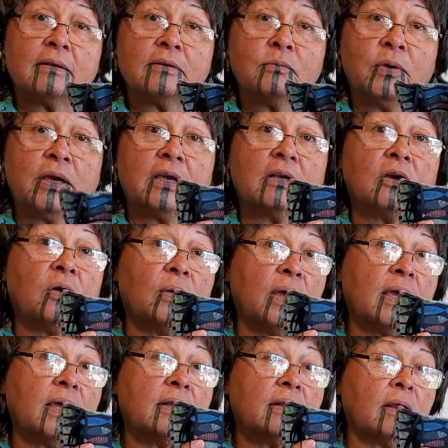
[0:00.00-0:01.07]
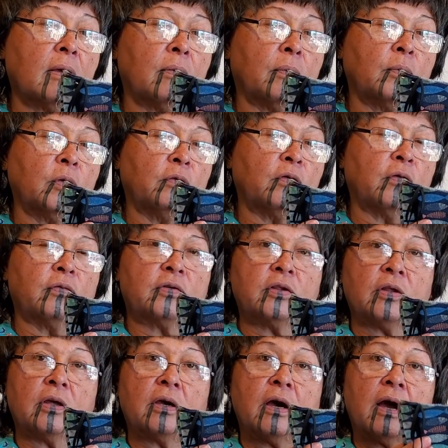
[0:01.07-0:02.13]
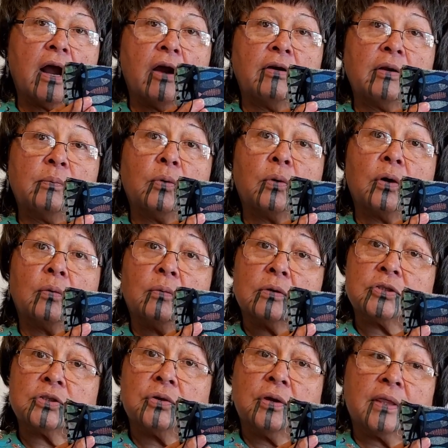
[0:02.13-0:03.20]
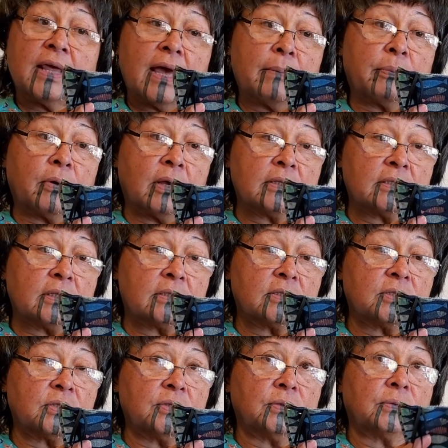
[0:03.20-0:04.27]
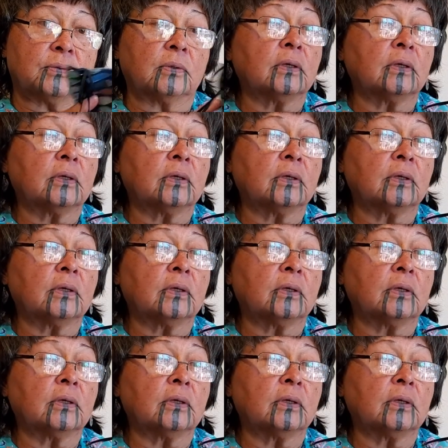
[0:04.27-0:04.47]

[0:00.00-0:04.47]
We can go ahead and I'll move over to the ironing board and we'll show you that process too.